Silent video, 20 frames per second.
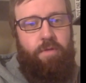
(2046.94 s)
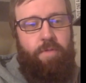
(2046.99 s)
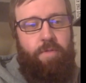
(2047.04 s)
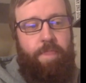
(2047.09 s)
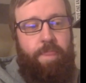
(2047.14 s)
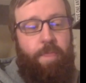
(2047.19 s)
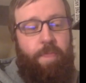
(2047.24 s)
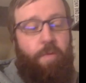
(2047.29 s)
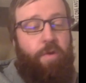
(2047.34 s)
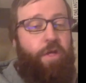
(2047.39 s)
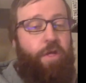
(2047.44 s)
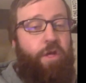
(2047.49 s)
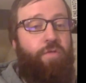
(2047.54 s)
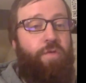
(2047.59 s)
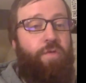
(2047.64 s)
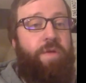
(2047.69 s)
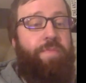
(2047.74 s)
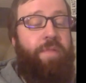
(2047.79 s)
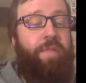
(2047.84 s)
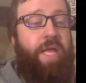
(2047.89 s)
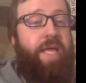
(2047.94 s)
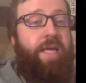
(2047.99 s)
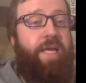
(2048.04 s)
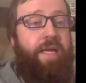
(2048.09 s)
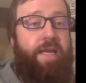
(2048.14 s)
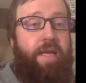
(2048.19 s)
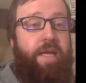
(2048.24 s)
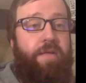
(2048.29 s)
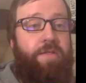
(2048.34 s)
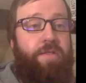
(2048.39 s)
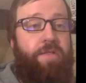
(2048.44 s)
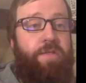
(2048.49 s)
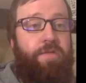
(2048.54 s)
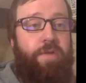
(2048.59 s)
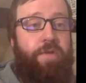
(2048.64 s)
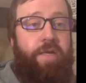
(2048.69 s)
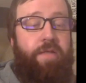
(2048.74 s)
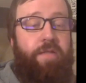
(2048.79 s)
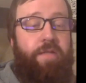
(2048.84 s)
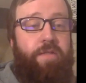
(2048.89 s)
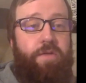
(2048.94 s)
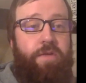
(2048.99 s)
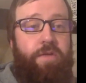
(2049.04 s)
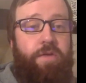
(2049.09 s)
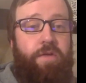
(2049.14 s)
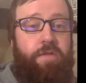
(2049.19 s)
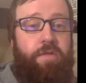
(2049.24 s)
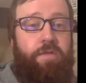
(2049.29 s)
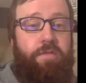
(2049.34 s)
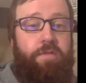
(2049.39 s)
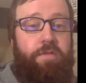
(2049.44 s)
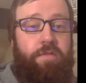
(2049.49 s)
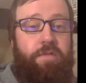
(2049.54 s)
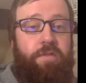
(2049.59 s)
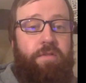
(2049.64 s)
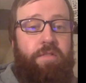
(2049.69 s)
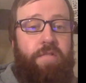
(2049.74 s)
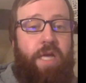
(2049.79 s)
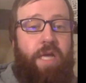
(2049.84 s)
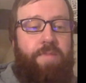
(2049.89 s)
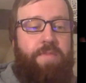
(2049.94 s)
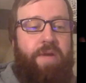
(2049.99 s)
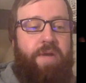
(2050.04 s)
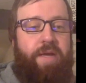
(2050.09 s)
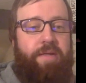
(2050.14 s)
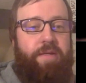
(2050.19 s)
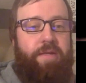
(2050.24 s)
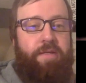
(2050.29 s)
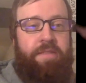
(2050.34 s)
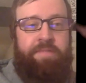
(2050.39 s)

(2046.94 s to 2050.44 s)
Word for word: We have when you're replaying a, it now too, right? Yeah. So you're top and of mind.